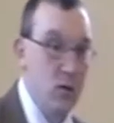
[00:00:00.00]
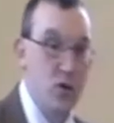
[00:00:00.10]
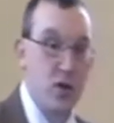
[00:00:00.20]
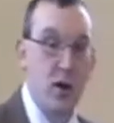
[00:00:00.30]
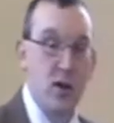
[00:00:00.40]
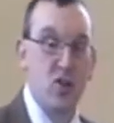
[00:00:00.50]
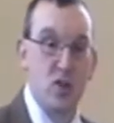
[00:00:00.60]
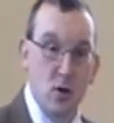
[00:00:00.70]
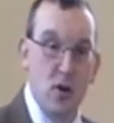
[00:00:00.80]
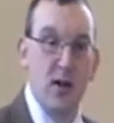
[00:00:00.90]
Those are
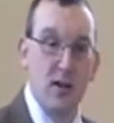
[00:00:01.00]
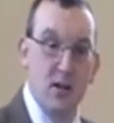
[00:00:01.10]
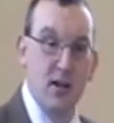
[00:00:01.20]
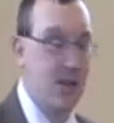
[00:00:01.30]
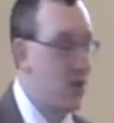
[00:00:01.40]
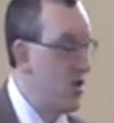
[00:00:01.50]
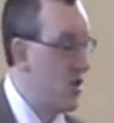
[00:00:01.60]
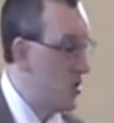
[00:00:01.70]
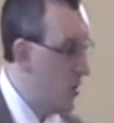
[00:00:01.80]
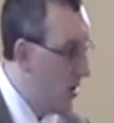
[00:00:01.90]
historical
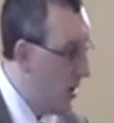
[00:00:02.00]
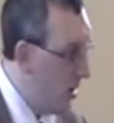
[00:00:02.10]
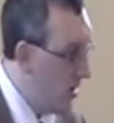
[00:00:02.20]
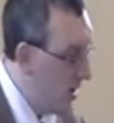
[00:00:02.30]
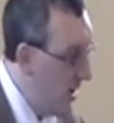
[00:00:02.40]
instances where God